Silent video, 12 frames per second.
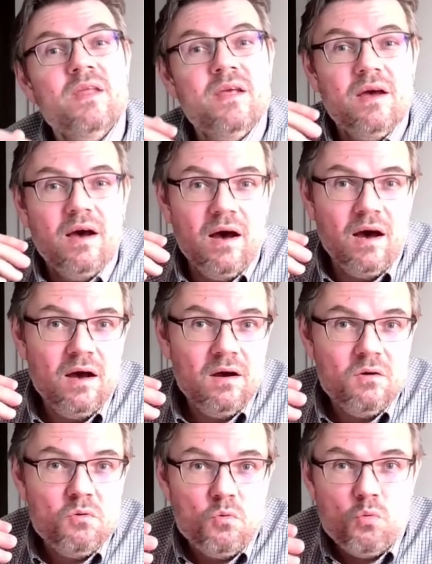Uh,
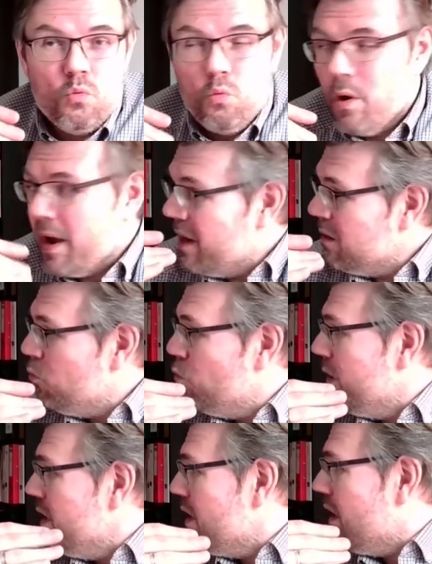when
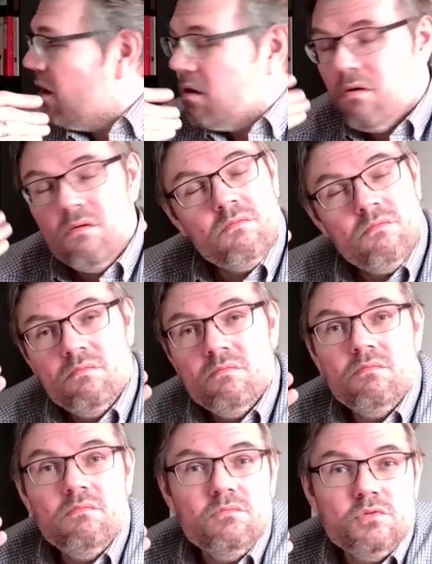we are
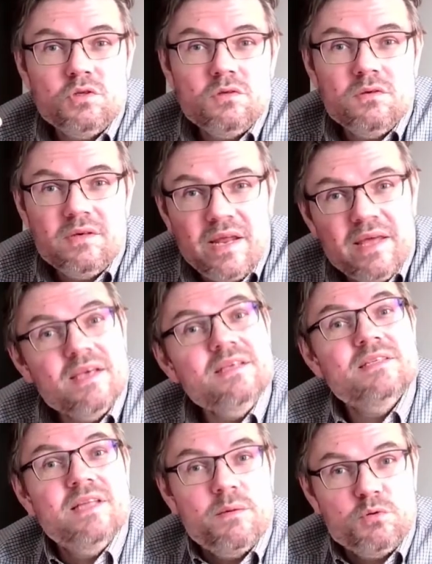taking
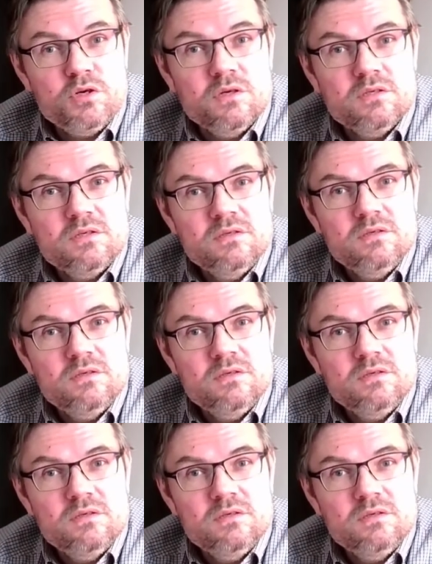snapshots.